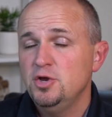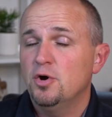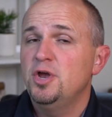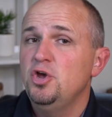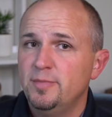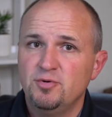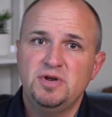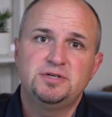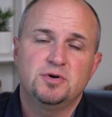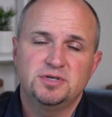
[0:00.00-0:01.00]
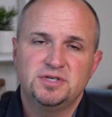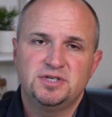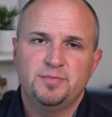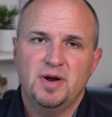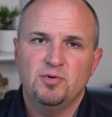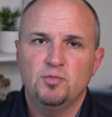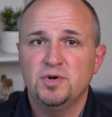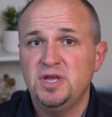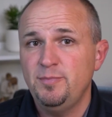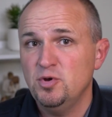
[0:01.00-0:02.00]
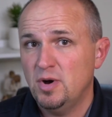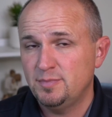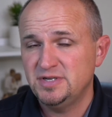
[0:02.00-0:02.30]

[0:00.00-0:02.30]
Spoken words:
Your Human Resources department will keep you up